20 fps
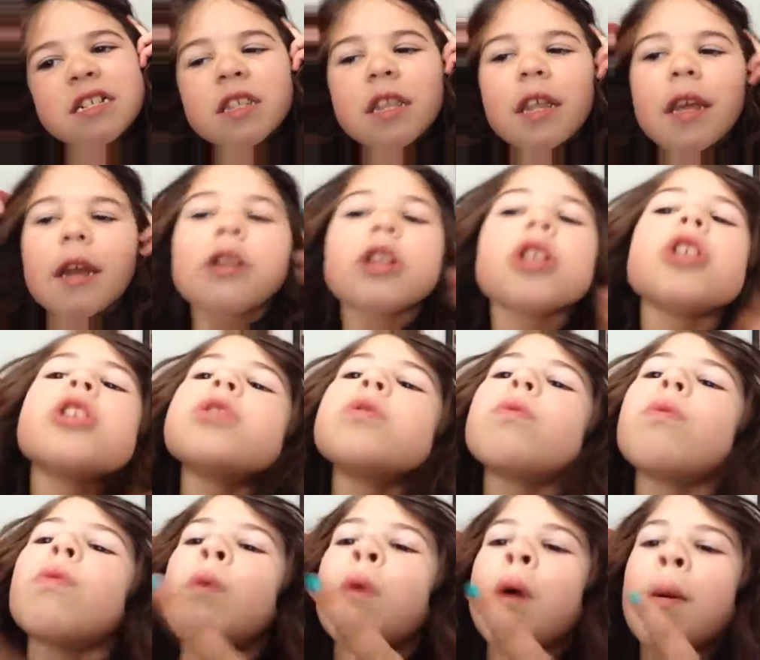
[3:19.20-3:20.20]
then just
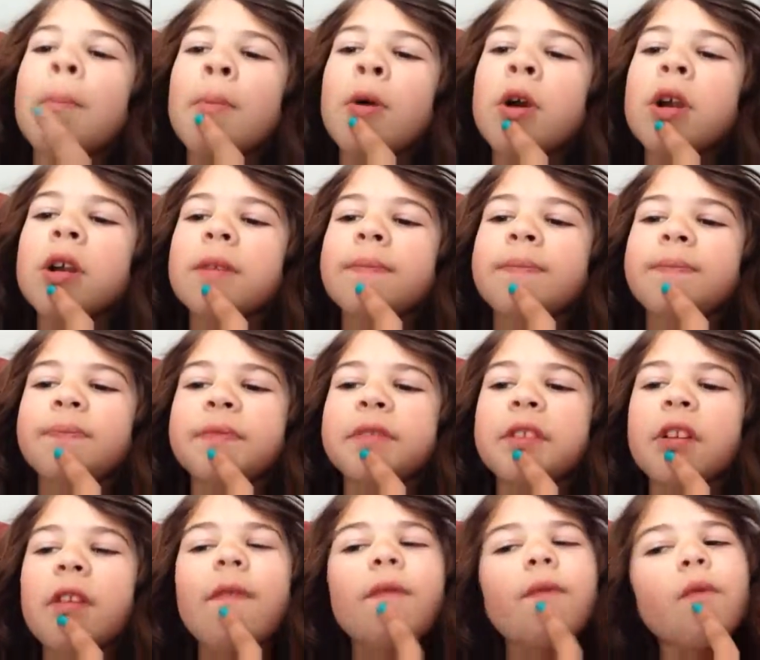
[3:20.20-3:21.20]
one more
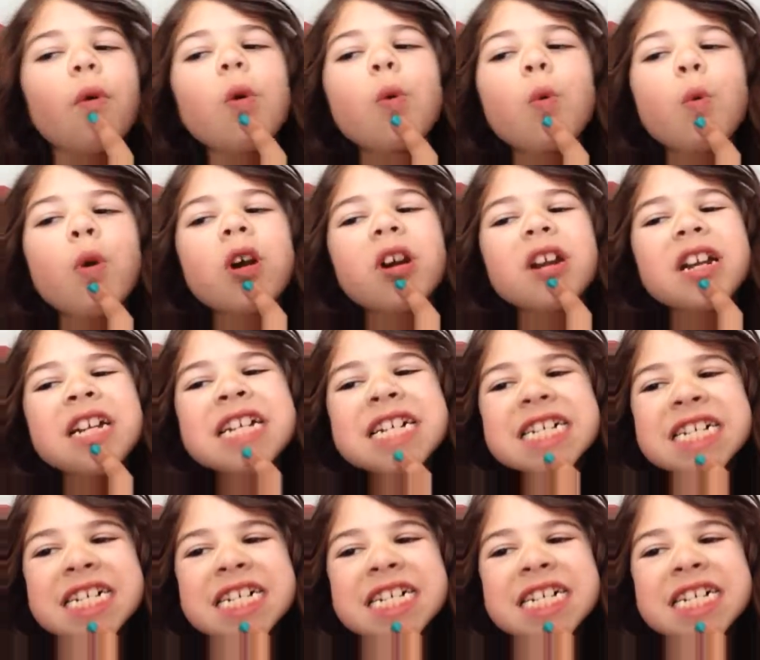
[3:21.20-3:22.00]
forward.